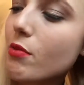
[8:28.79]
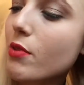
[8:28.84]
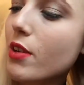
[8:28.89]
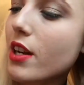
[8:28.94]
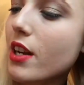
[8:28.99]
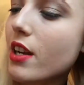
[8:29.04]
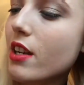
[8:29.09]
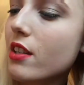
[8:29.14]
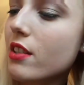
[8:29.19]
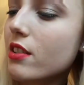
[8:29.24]
What
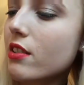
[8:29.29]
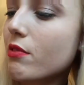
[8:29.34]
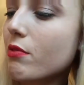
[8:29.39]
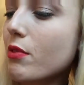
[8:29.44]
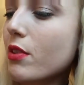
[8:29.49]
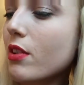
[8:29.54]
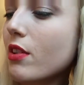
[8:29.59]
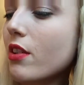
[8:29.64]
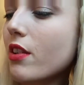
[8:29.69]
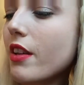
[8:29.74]
else have
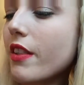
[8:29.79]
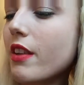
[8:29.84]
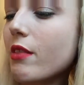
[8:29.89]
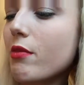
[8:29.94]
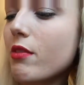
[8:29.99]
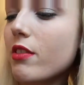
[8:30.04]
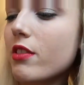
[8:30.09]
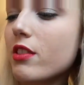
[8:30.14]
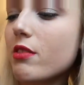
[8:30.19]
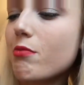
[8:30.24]
we got? I think
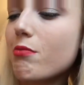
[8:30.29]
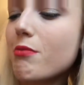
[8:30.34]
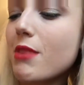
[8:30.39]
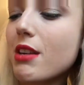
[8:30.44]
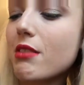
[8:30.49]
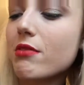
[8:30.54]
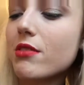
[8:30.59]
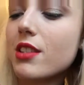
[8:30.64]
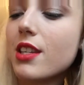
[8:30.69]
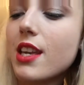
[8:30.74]
we've got some
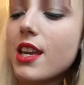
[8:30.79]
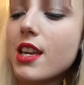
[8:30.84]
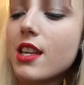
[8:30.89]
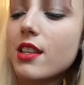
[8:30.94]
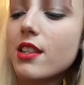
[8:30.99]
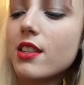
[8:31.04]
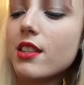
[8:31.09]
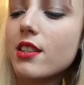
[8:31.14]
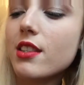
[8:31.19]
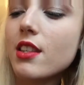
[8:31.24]

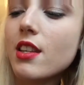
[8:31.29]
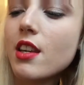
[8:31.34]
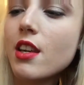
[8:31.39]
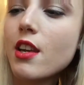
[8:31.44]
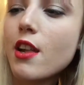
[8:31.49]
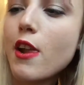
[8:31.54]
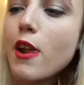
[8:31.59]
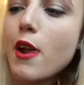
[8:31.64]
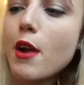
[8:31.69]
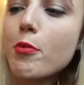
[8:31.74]
mountains,
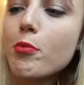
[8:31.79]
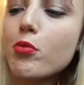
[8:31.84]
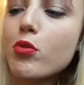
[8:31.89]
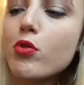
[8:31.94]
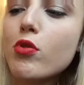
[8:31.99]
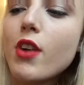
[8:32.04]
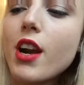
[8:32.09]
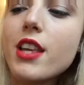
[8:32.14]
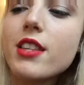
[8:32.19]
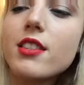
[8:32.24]
a
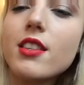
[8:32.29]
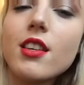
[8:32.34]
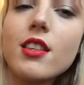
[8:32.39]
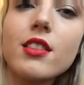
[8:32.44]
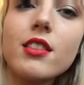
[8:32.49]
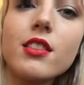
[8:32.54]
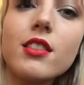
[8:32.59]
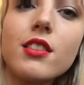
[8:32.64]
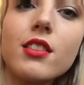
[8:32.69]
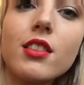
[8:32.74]

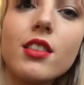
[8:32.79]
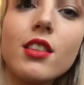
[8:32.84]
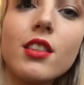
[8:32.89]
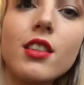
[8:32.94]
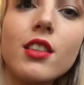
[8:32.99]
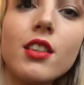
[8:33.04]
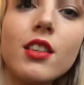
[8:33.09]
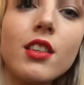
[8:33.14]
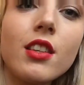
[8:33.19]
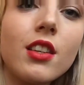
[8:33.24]
present,
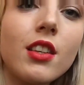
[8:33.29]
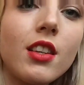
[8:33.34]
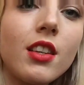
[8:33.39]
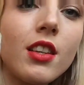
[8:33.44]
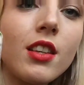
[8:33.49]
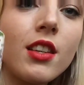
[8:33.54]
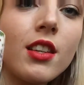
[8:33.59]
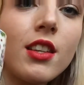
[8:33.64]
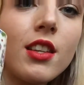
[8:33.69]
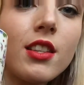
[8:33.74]

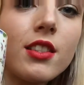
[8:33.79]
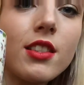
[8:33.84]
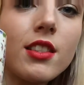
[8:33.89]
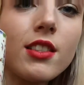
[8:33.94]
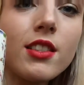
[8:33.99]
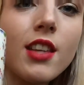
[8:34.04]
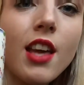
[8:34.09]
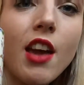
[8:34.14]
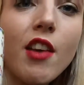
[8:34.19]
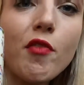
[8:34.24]
and then there's a
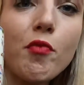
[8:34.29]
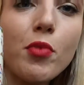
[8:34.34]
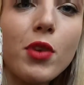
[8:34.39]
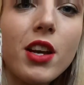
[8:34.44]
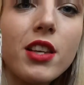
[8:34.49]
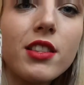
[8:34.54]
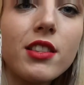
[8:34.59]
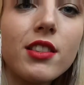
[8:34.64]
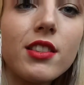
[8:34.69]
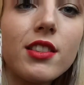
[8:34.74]
set of
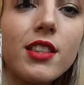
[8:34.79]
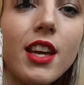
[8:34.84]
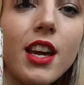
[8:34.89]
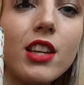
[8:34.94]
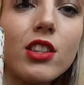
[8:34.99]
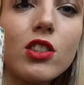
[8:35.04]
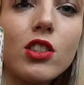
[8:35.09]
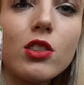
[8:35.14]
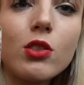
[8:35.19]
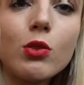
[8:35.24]
presents there.
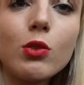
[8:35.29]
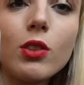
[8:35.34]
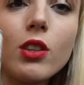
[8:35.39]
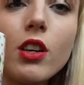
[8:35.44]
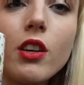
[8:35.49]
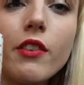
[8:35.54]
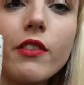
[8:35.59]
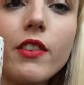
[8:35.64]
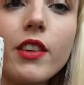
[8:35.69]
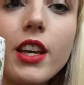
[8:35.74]
It's just all a
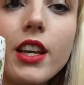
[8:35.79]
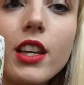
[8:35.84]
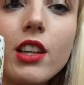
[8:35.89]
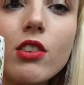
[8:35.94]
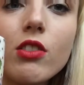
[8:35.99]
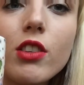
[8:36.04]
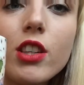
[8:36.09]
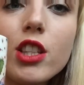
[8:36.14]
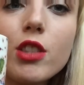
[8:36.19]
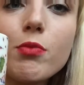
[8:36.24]
lot of like
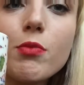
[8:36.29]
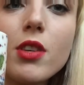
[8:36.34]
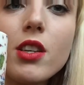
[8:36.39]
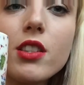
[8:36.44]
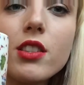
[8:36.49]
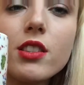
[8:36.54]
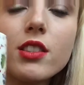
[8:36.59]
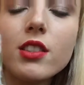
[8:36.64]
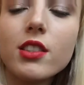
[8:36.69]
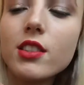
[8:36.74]

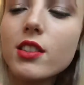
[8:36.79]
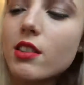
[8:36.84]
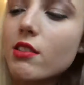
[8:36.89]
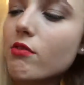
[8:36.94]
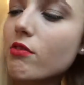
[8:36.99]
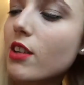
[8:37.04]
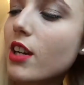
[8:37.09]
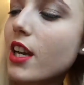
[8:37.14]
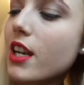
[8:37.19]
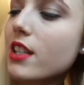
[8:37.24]
Christmas
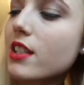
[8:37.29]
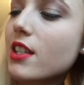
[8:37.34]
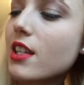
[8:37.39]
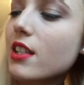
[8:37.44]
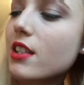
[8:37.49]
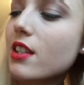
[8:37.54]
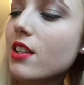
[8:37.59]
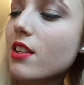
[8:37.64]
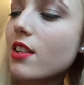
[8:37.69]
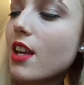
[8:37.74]

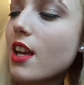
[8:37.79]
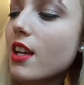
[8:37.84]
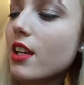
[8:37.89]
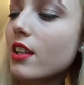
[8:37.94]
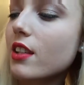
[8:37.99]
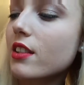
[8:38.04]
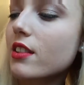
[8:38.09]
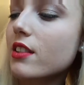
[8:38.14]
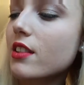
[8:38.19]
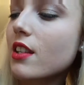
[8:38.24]
related
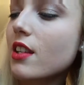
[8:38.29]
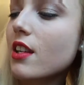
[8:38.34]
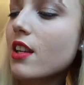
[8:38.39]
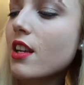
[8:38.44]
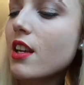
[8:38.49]
things.